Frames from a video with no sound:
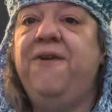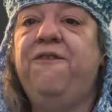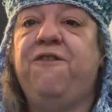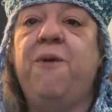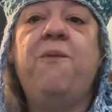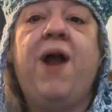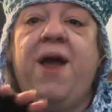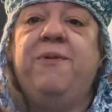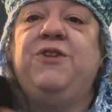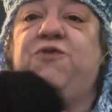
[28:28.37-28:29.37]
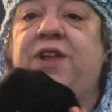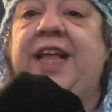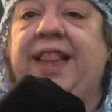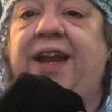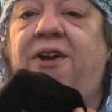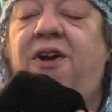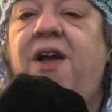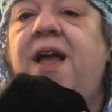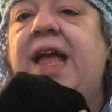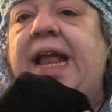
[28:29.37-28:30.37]
from when I was really little.
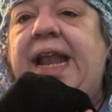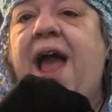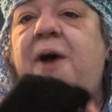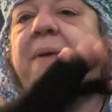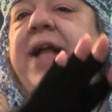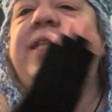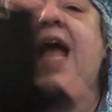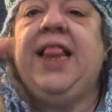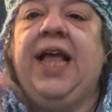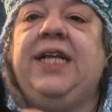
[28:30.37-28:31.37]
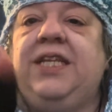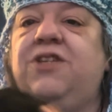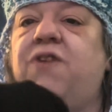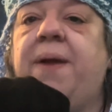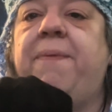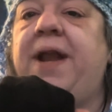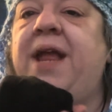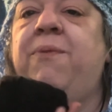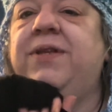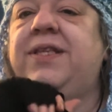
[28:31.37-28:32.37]
Now, my dad liked to drink, but
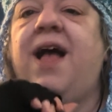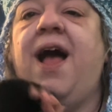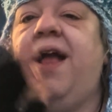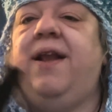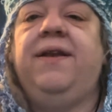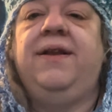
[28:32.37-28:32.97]
he was not